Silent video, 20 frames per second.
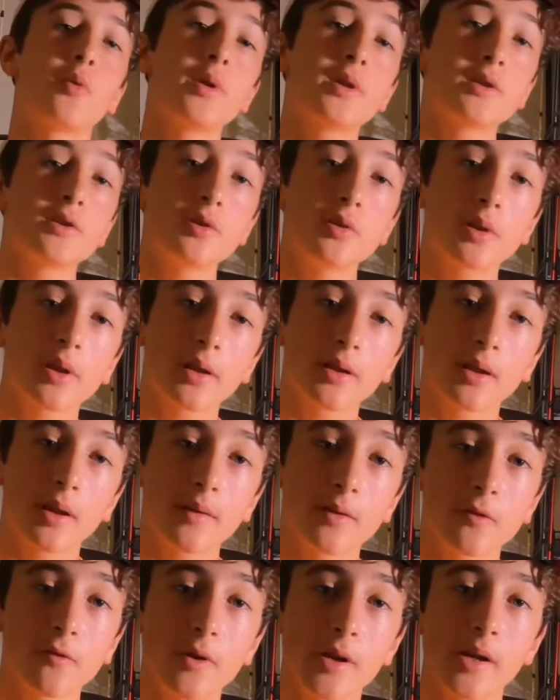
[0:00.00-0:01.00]
The reason you clicked
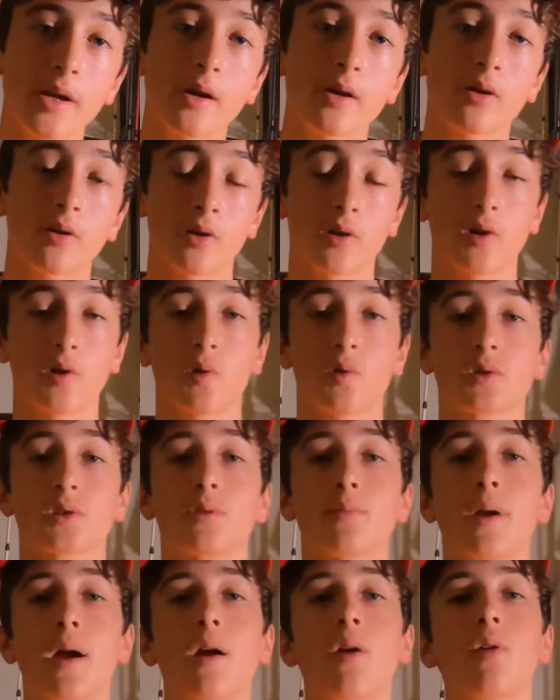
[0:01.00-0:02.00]
on this video
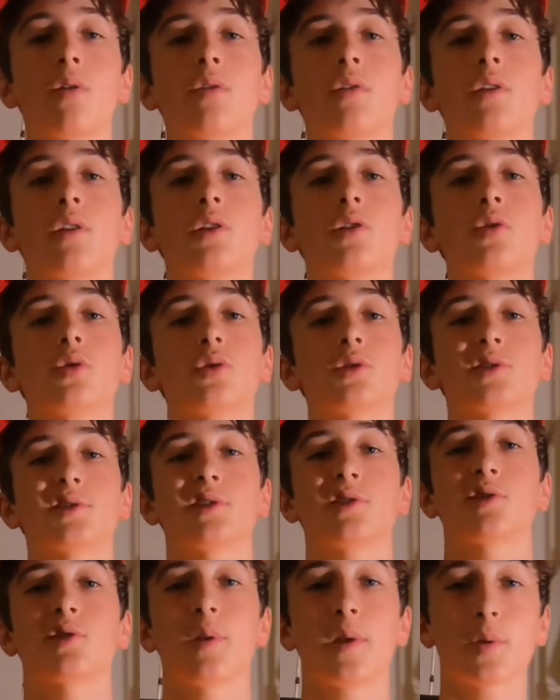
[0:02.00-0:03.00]
was about the lures,
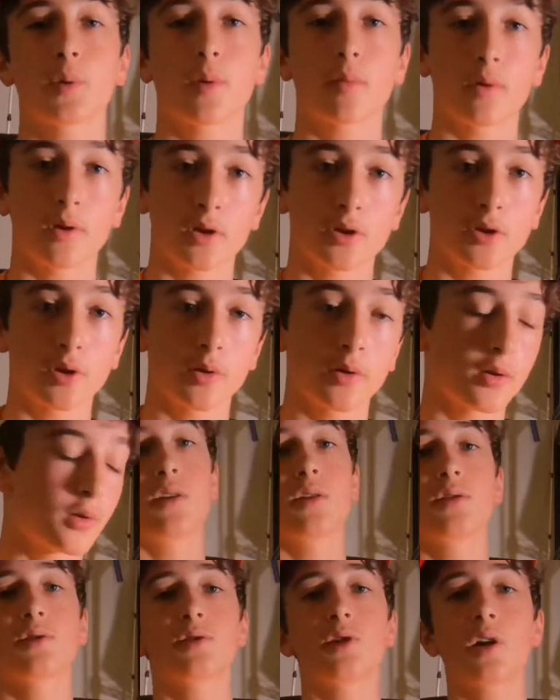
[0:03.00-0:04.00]
so that's what I'm going to show you.
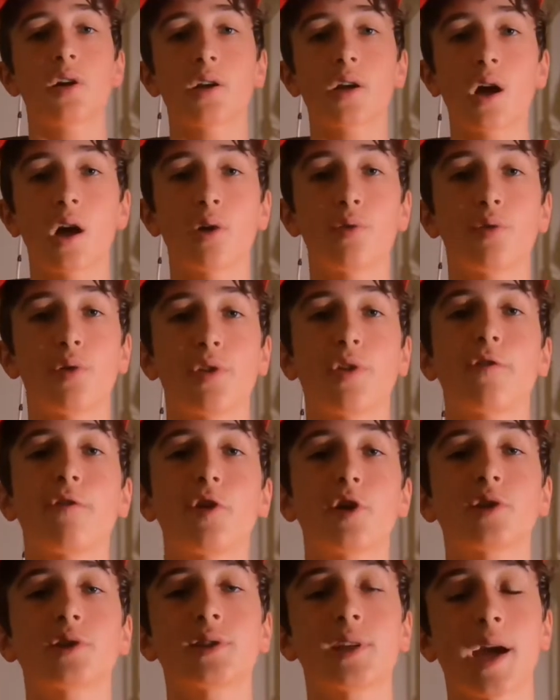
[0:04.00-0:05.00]
Starting off with the
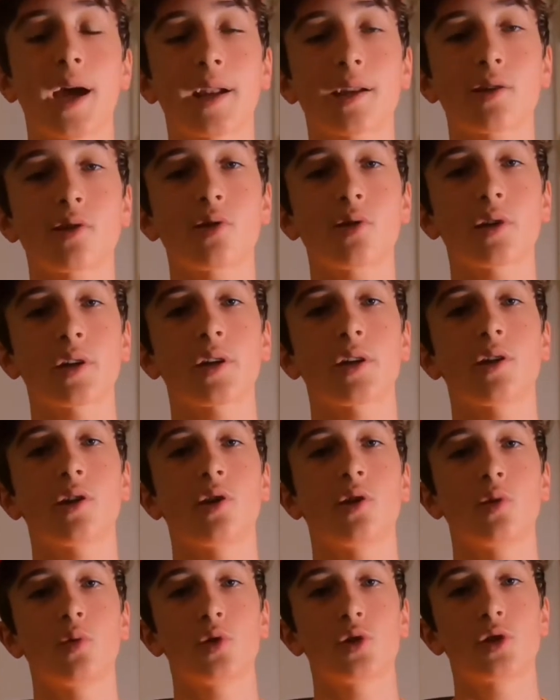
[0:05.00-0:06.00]
first category,
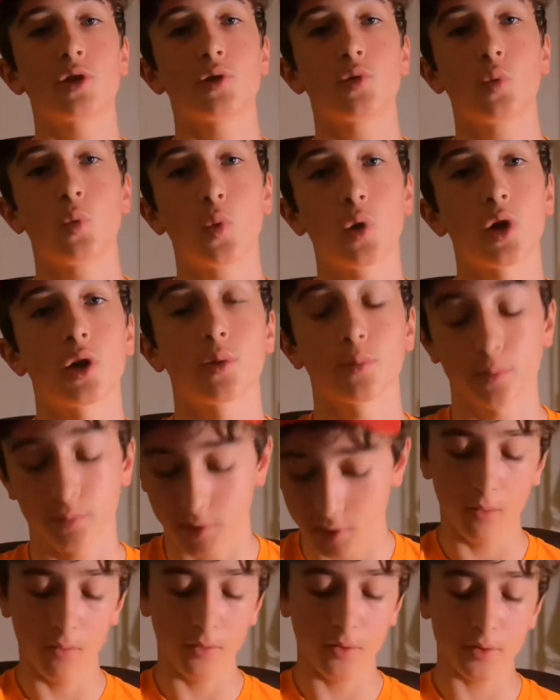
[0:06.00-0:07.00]
which is worms.
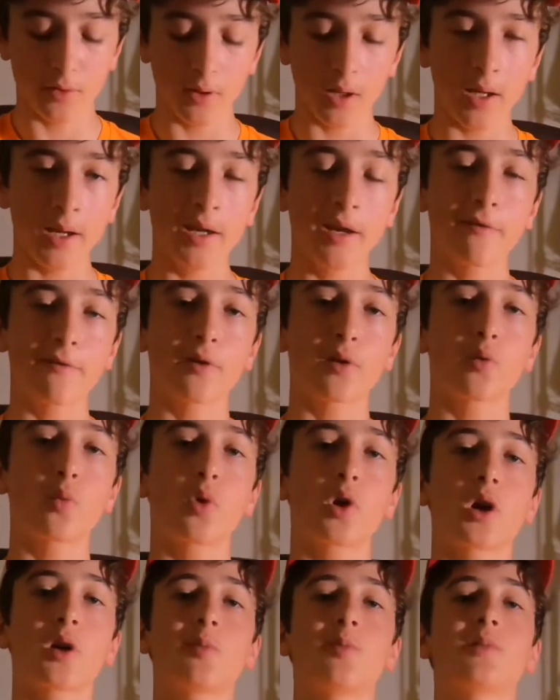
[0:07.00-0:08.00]
There's a lot of different
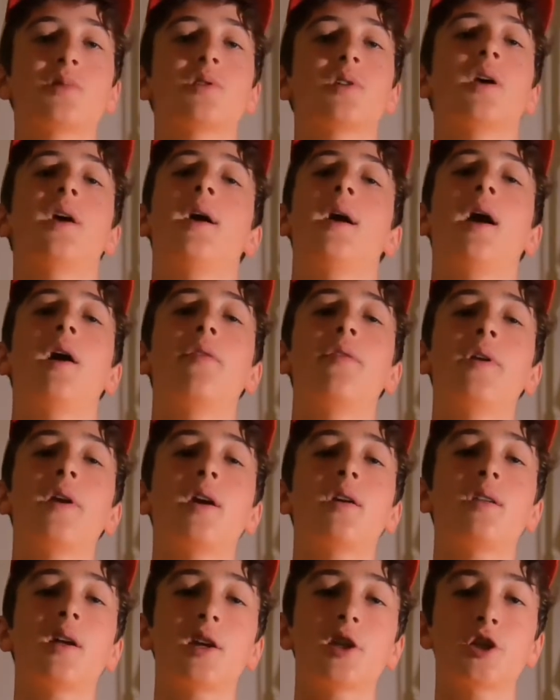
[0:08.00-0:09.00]
worms out
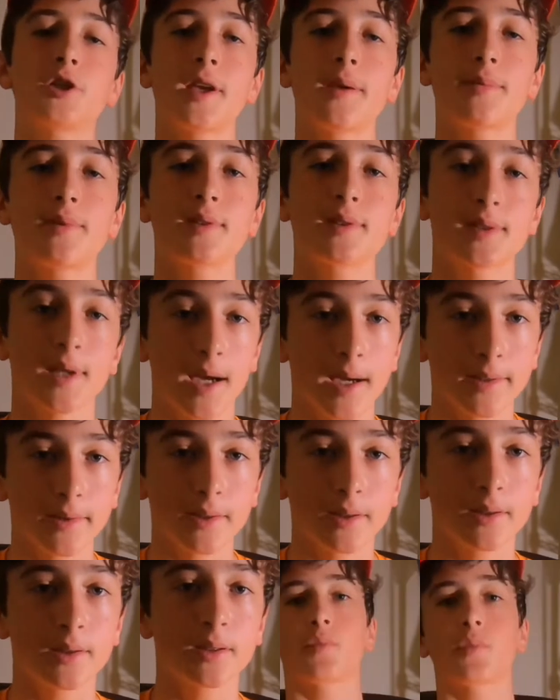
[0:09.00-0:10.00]
there, a lot of shapes and
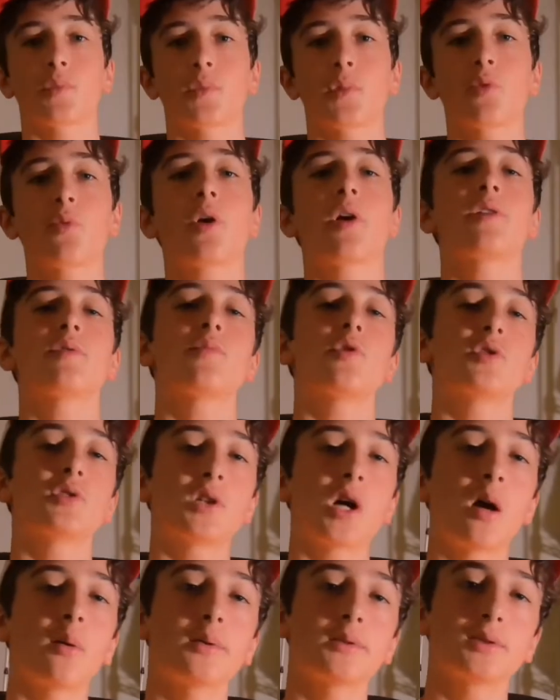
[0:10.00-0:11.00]
sizes. They're probably the most
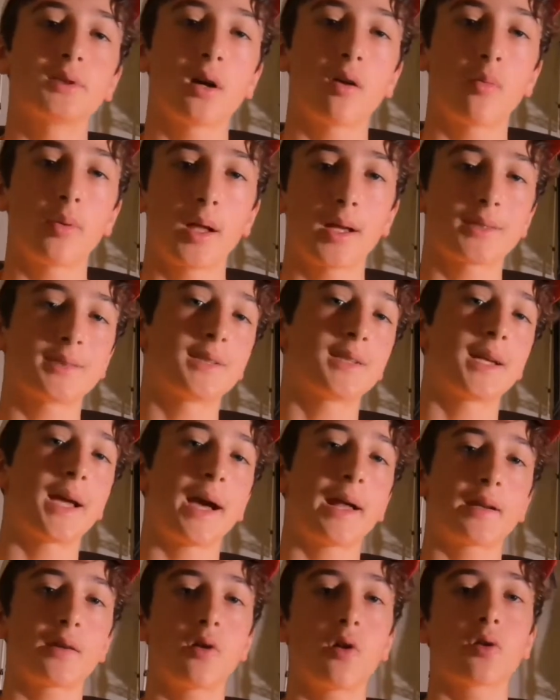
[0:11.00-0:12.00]
common soft plastic
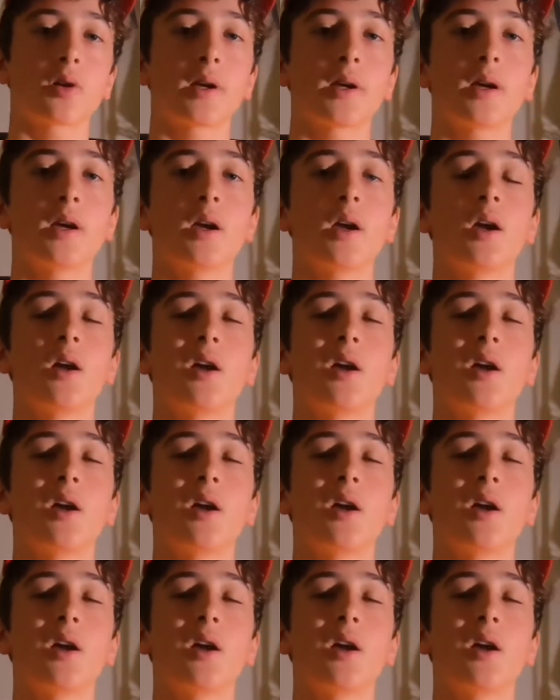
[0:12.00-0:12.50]
category.